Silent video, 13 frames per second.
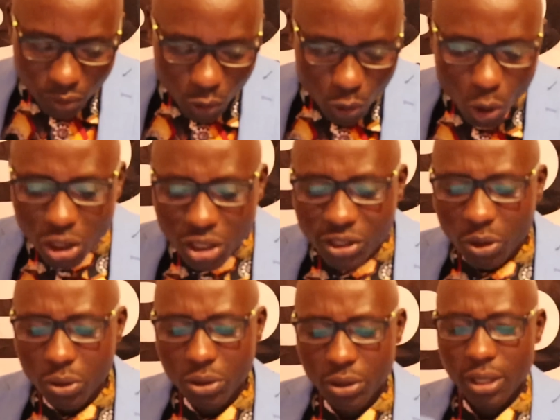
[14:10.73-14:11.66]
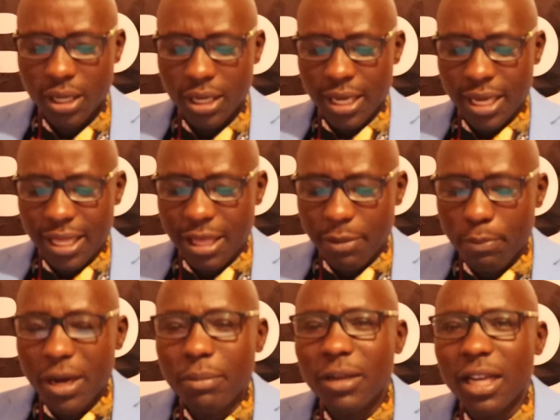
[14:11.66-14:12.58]
also, the
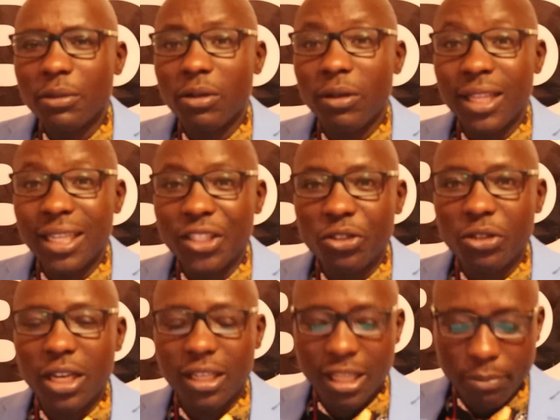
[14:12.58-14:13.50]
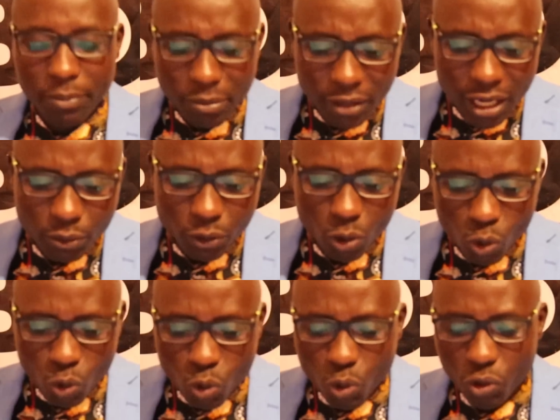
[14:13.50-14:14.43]
blame games with this trend, the blame games
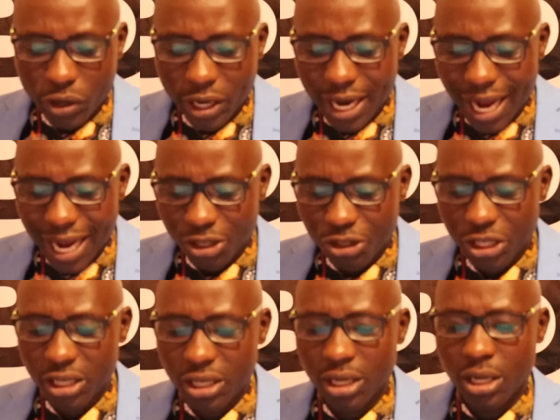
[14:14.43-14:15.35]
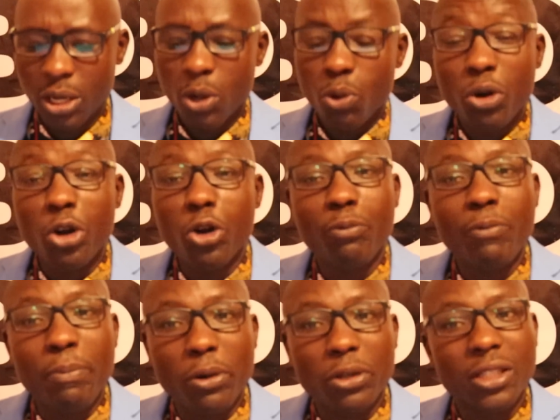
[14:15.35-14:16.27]
on Uhuru-Raila handshake will not
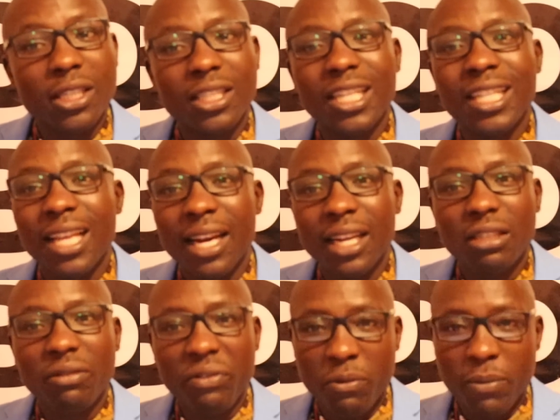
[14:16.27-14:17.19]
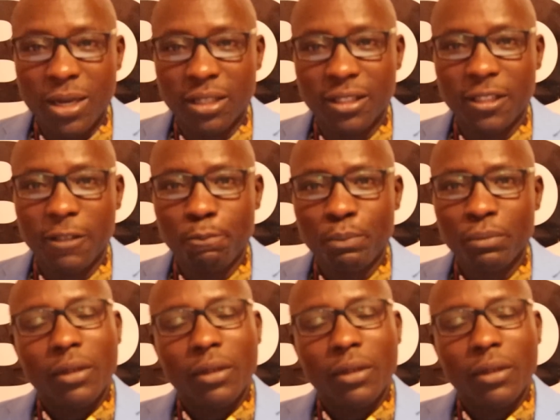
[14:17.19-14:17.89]
be potent in the next few months.